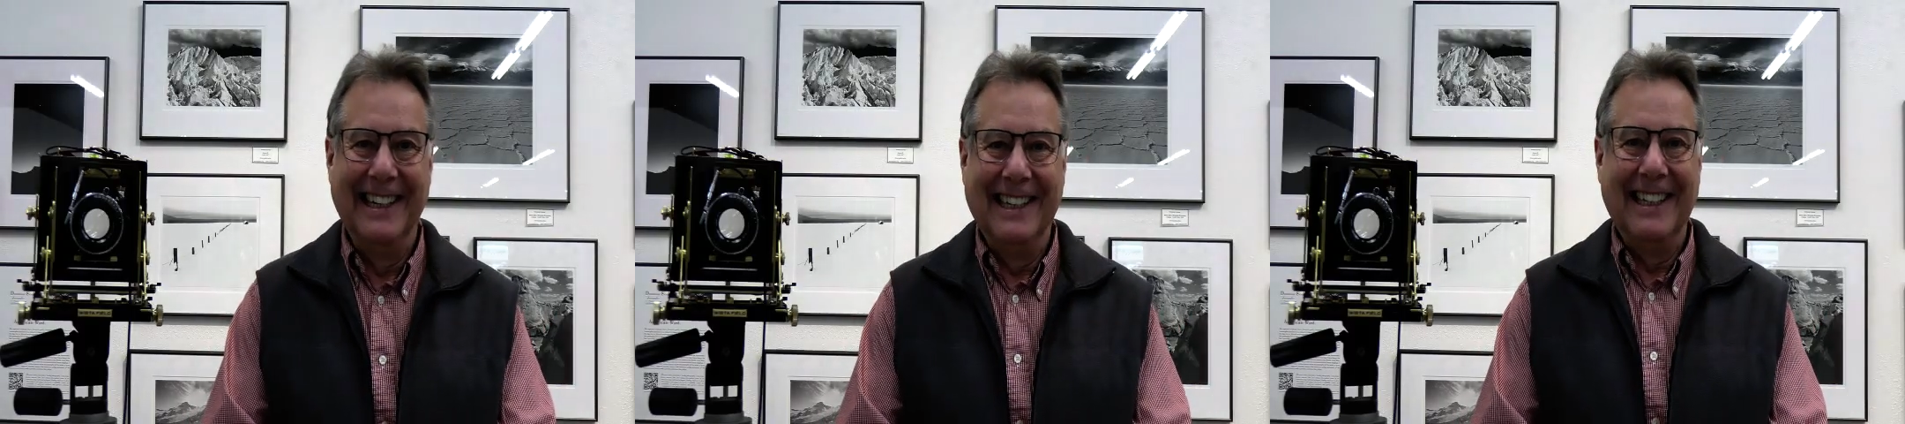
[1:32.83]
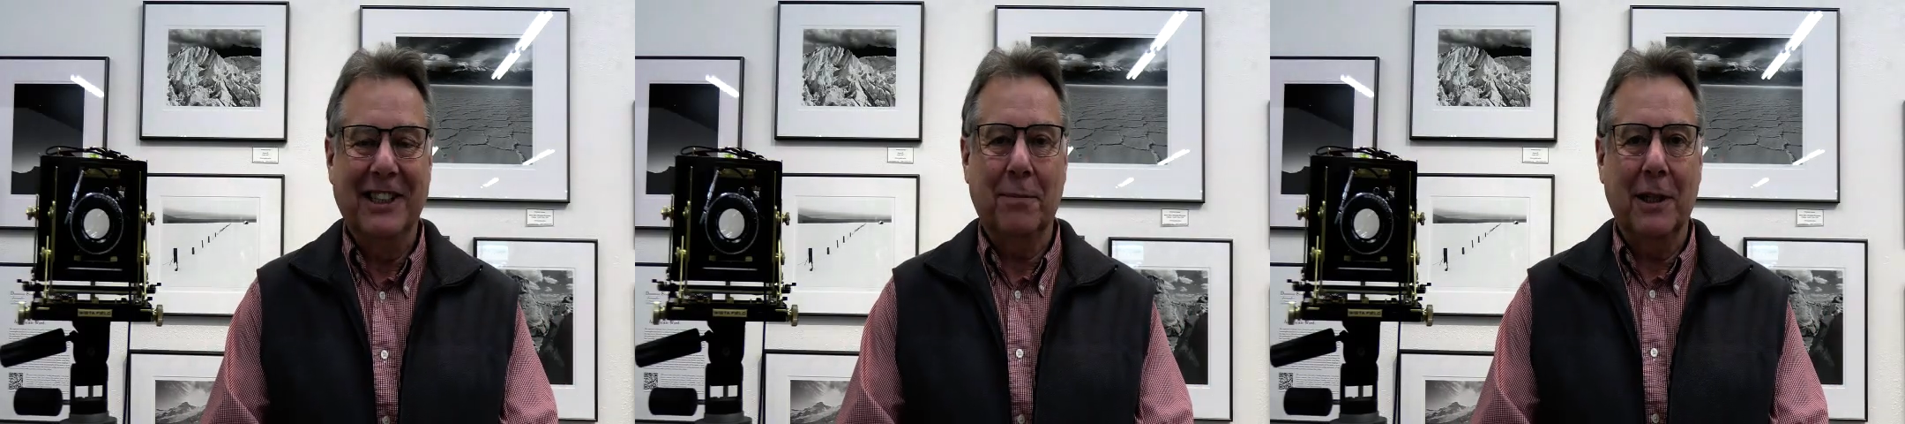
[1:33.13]

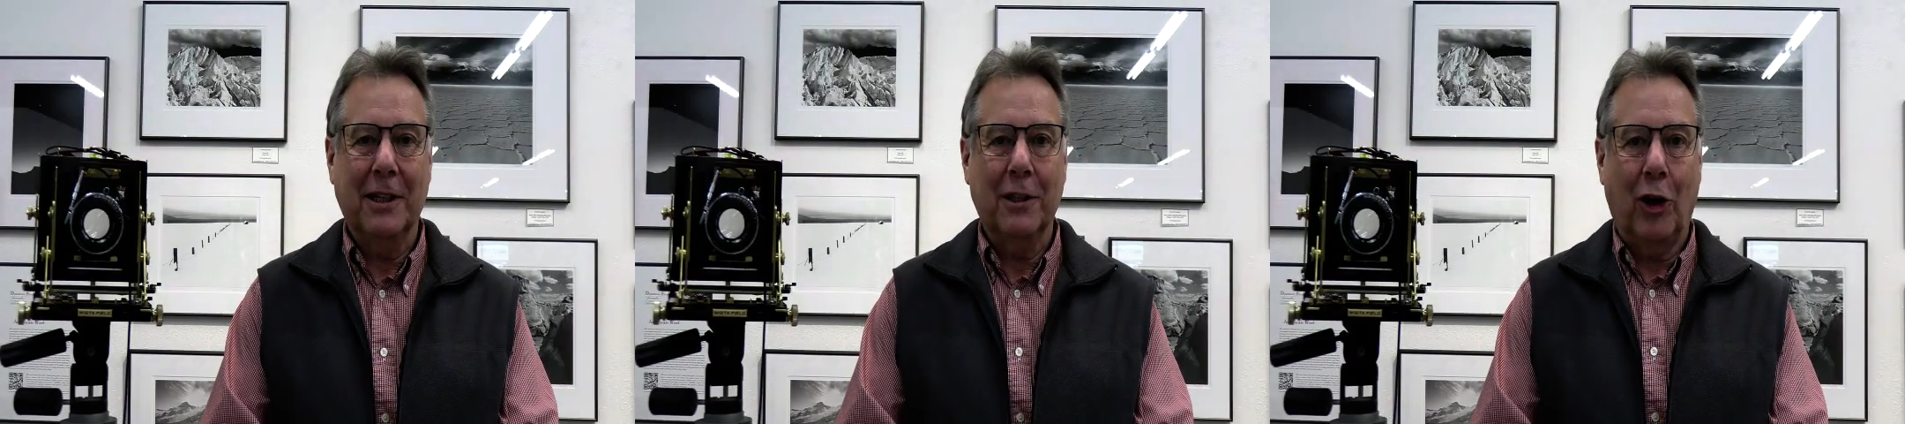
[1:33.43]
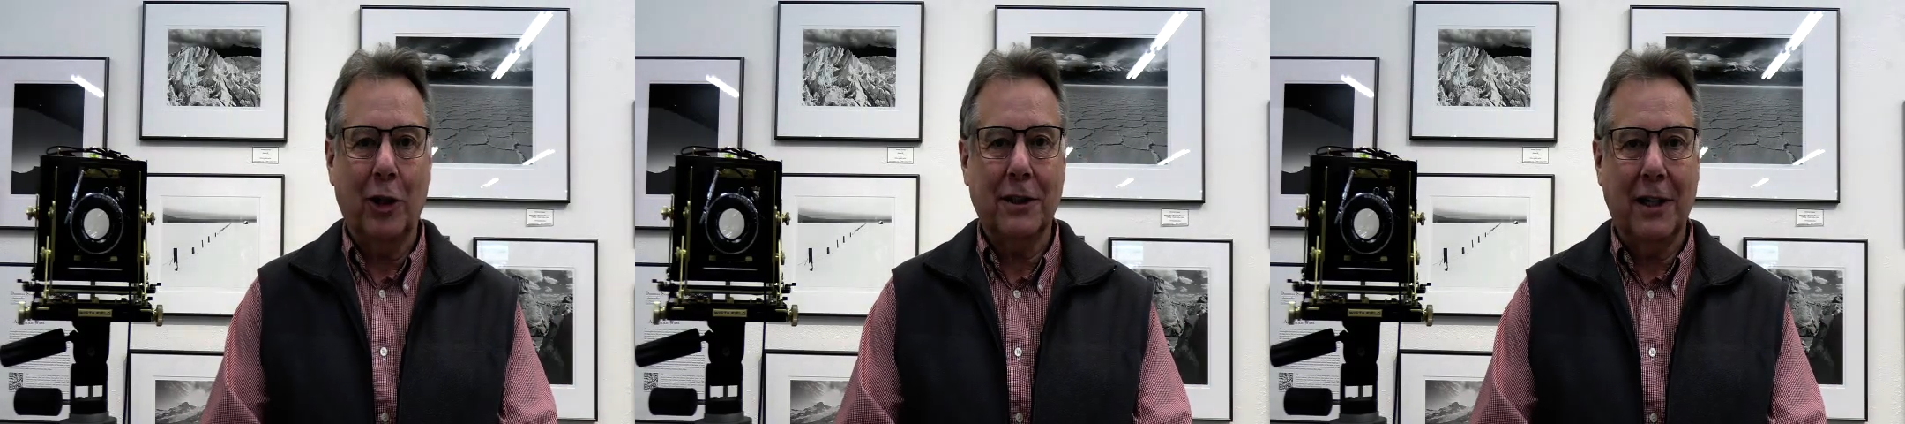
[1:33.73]
it's been a
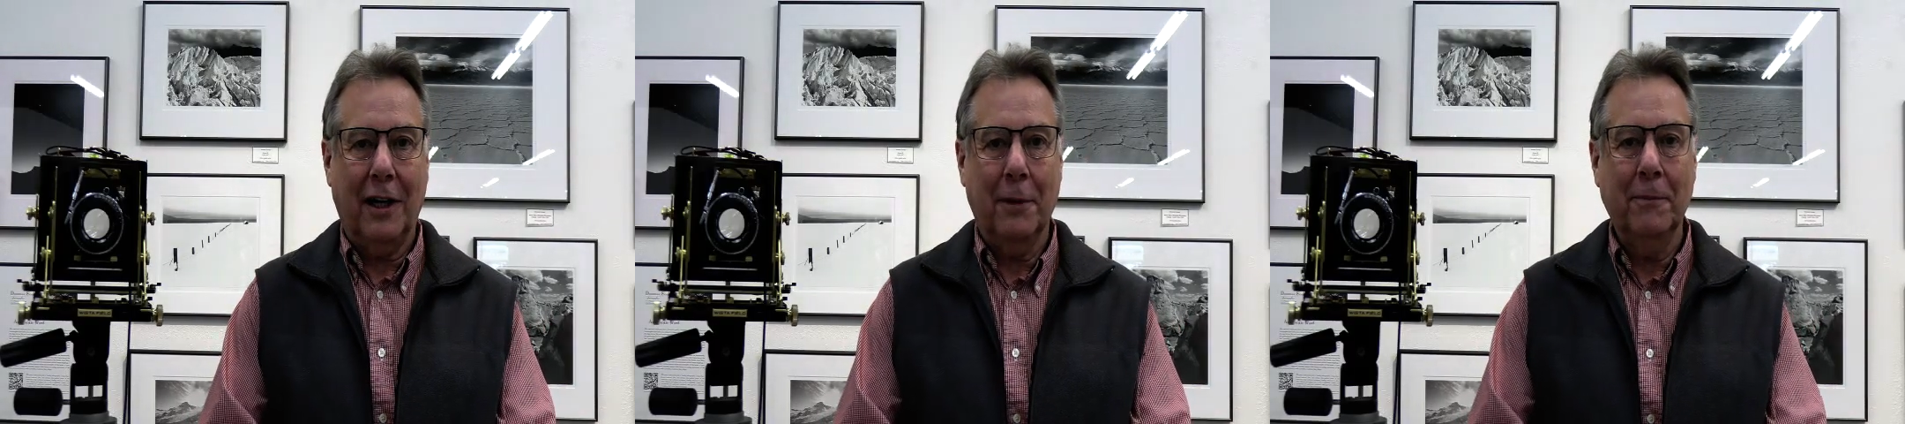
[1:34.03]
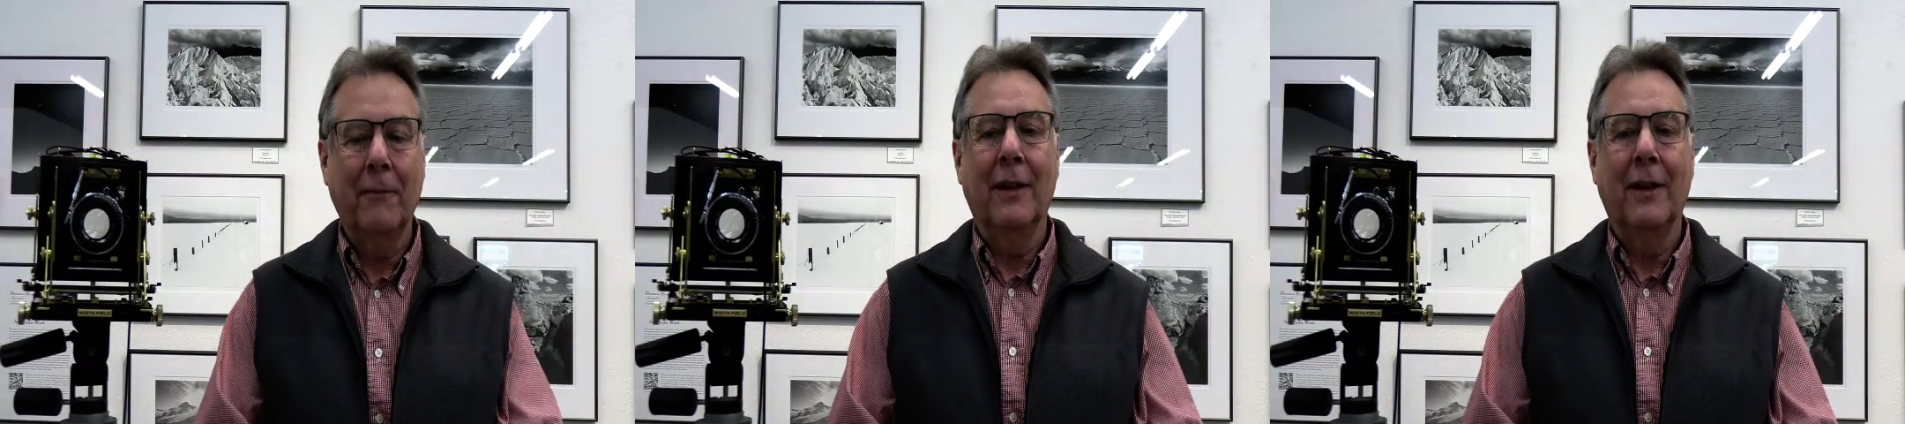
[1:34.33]
long time,